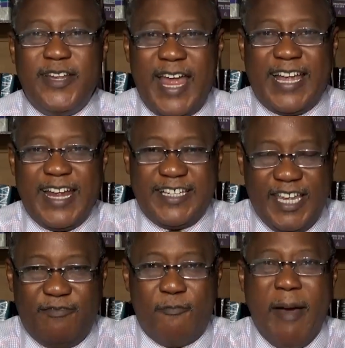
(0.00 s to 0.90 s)
I can
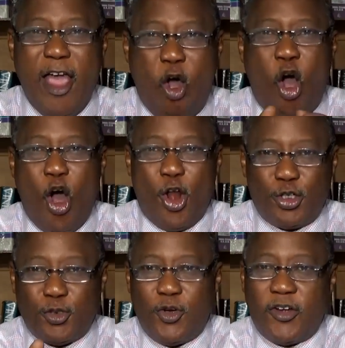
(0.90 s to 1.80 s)
give my
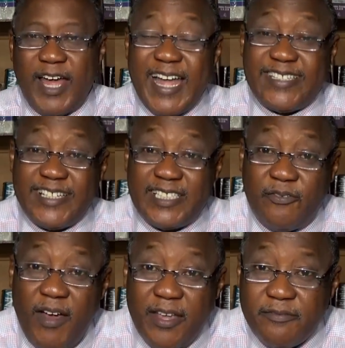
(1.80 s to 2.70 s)
all to God at
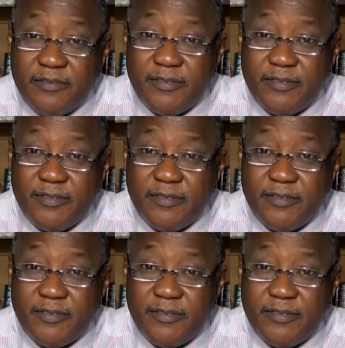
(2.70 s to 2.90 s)
65